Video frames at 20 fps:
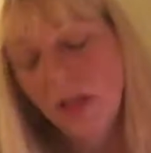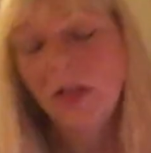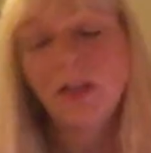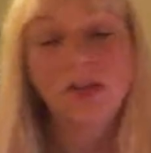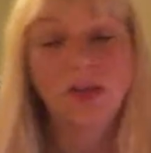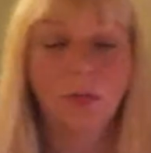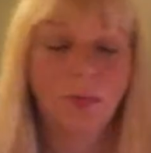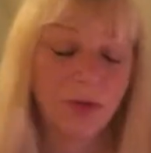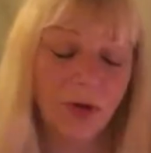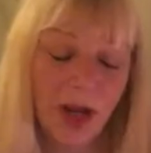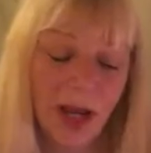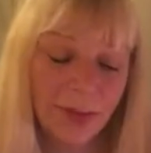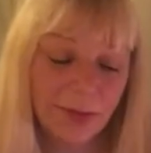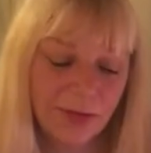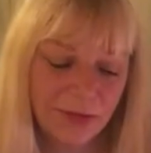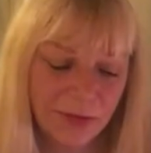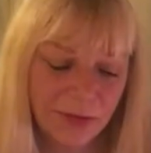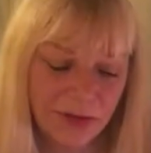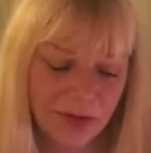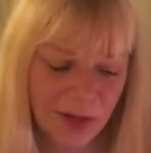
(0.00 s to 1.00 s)
So perhaps
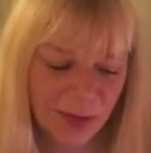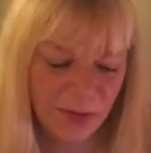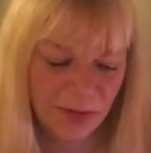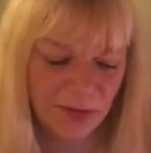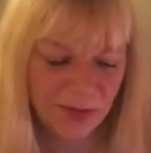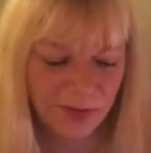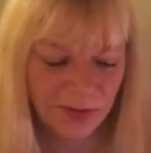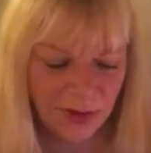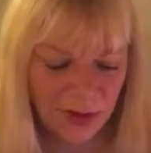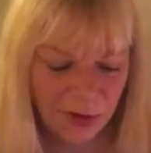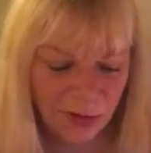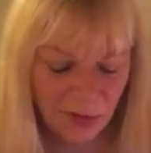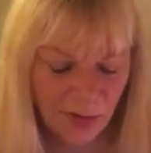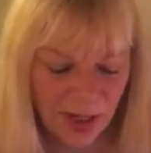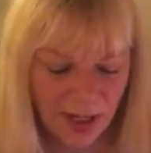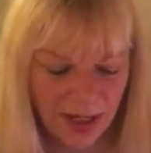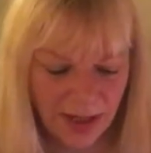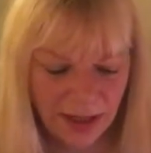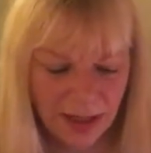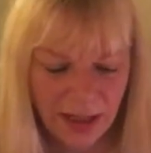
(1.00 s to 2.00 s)
for some of you,
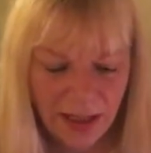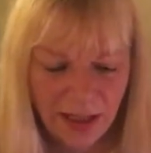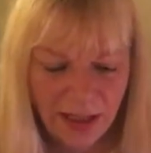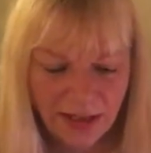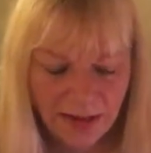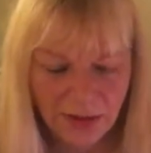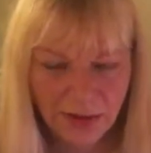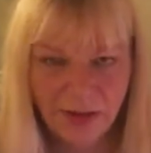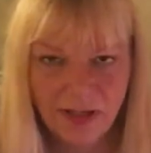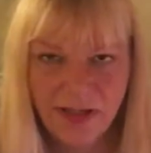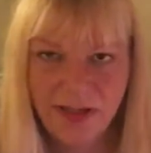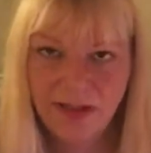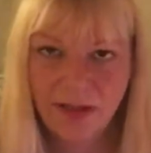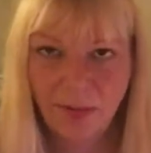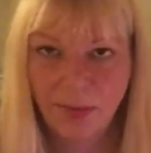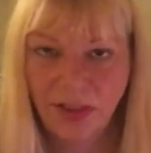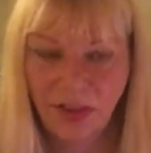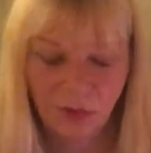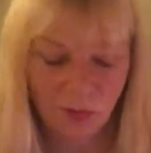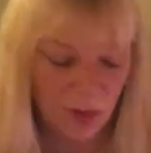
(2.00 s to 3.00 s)
there is
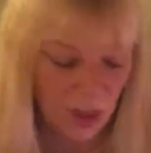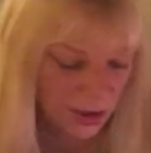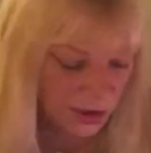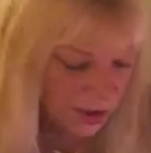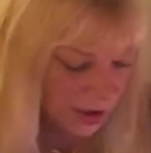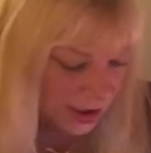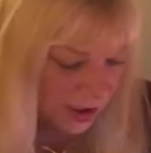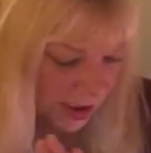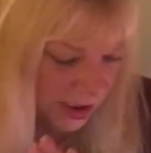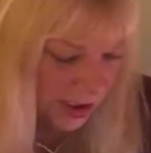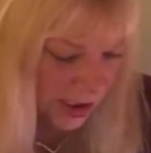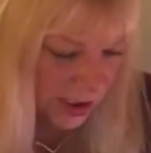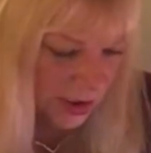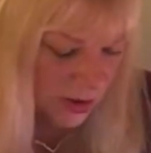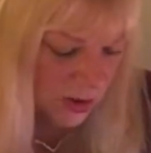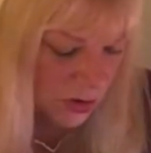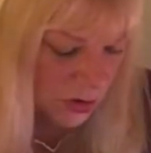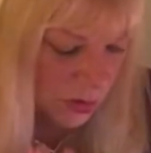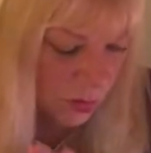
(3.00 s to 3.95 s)
somebody rushing in